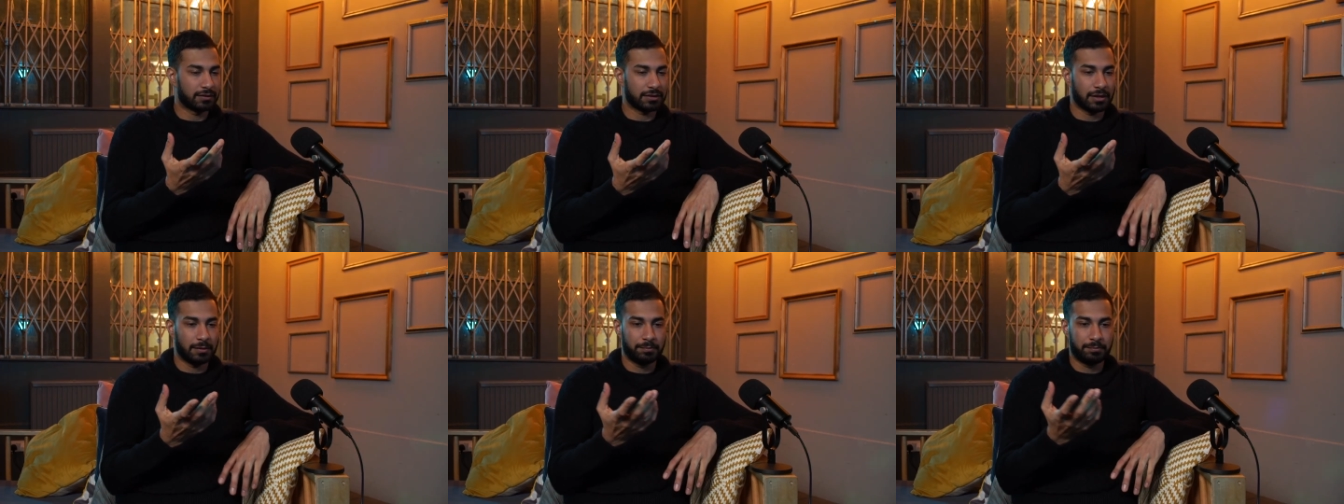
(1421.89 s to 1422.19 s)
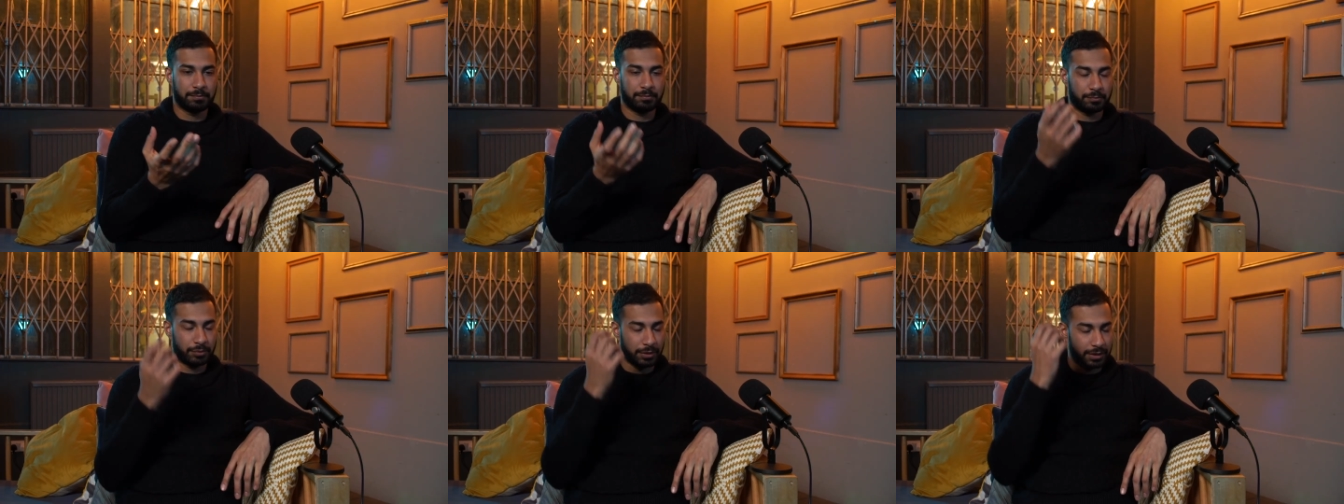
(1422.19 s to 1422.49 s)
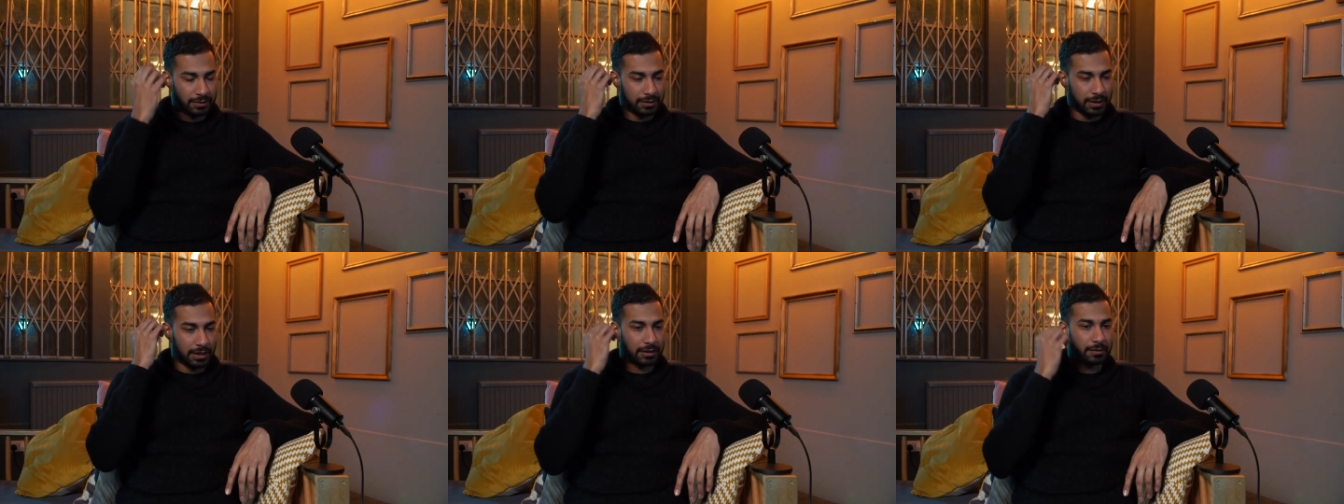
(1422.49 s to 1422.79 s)
Some
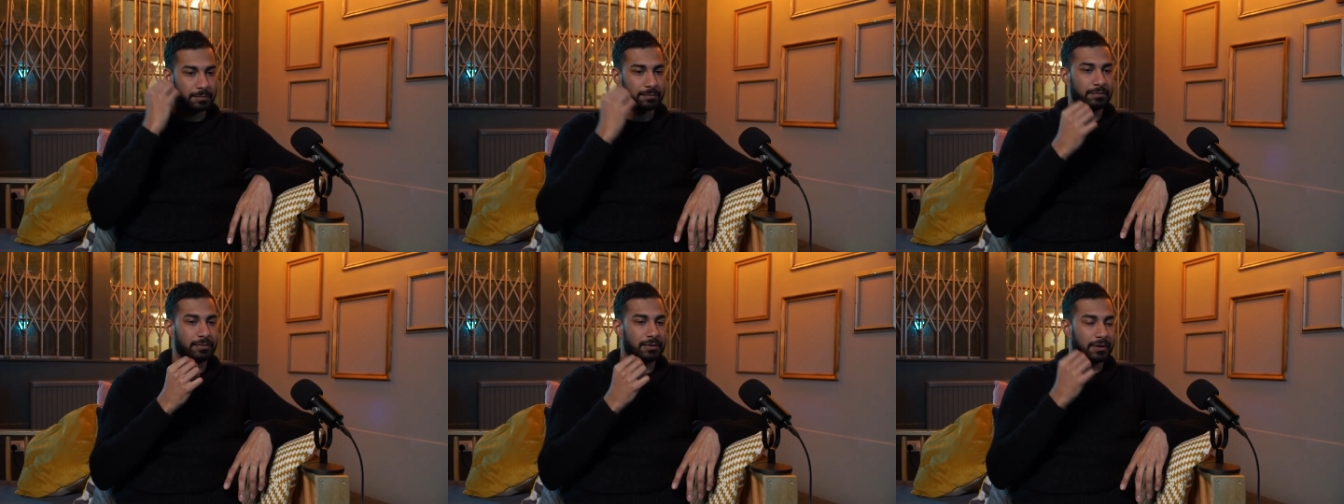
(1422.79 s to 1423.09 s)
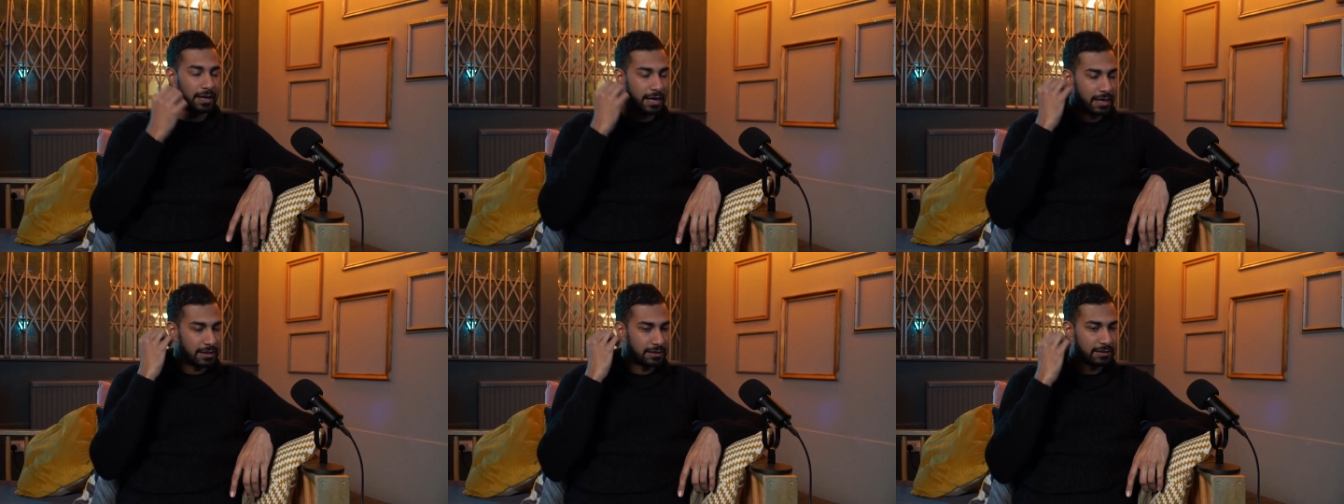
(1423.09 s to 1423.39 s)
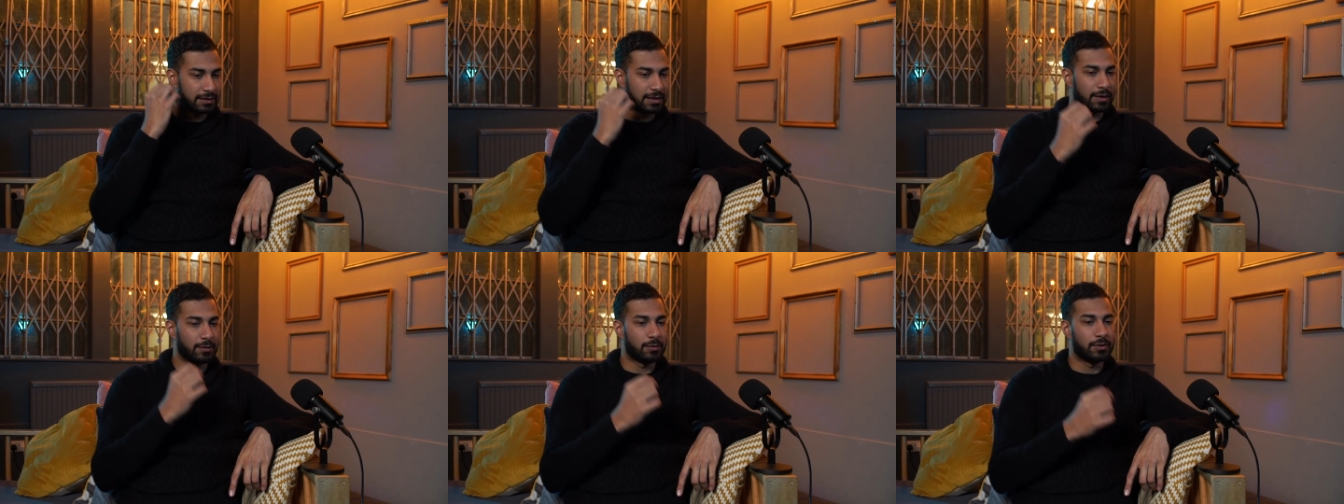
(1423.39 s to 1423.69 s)
priests like the, the
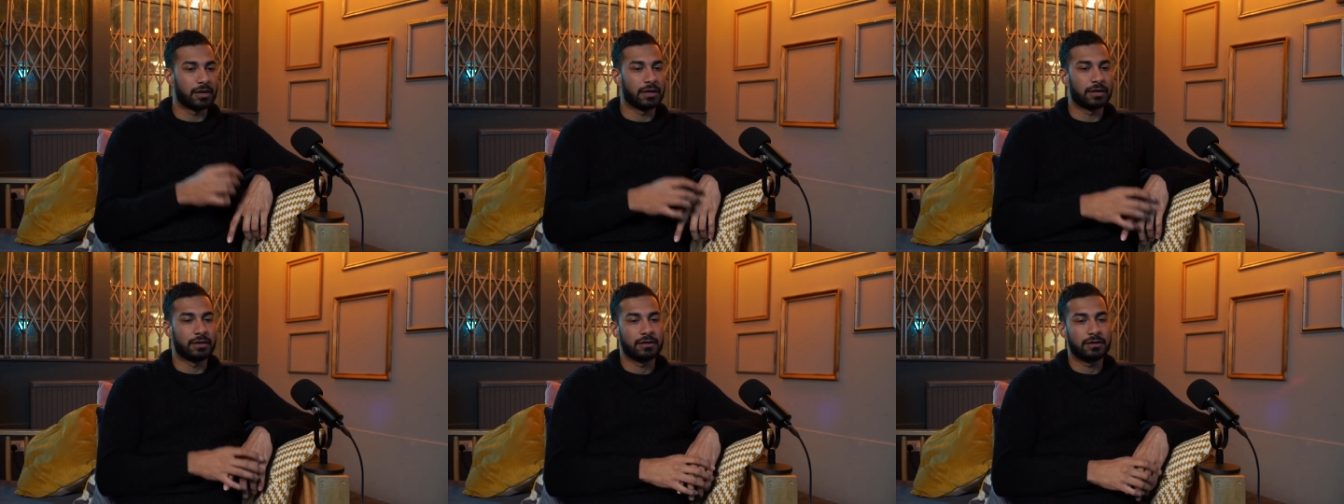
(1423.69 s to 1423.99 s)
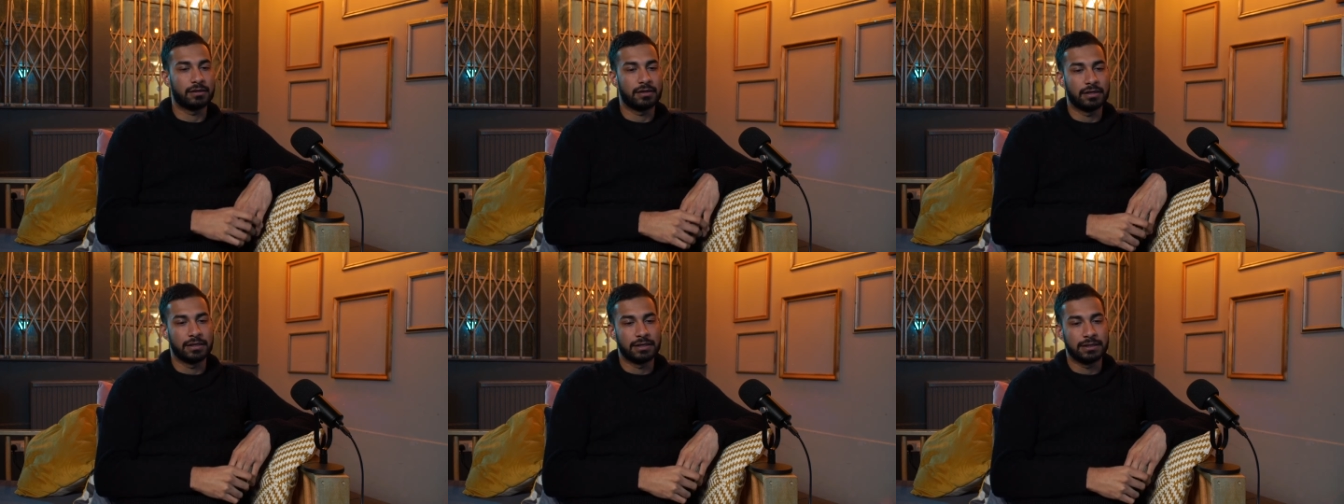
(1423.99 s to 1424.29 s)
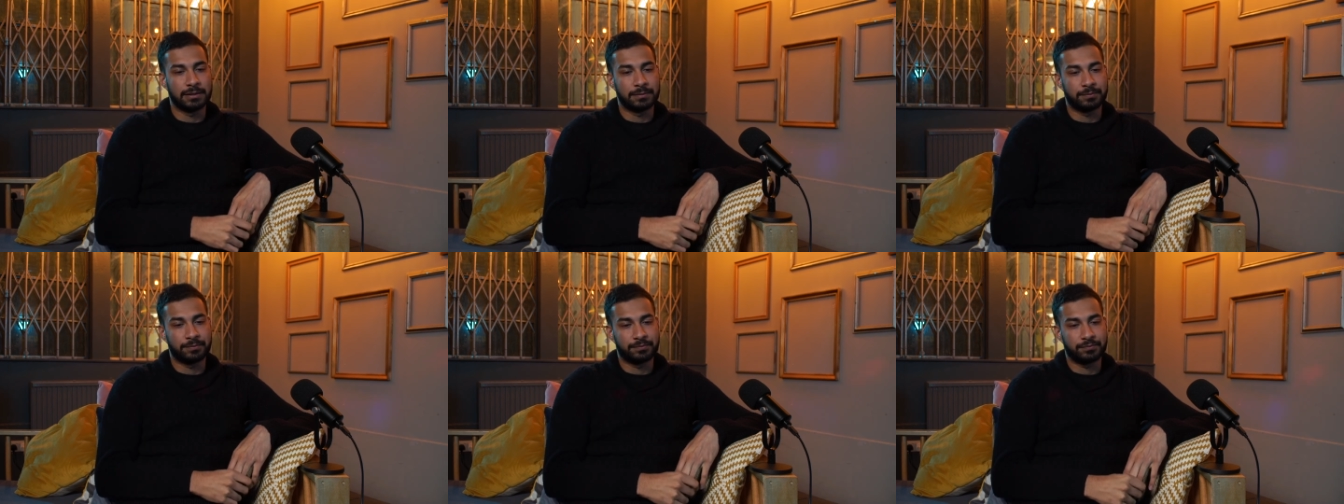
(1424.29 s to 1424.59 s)
headset one.
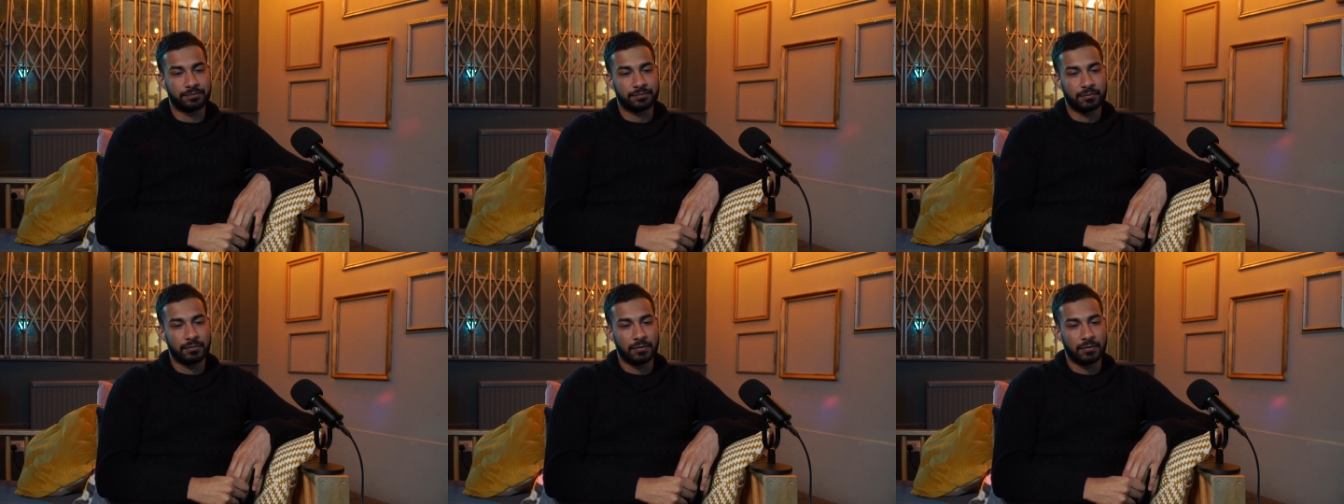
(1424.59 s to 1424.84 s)
Um,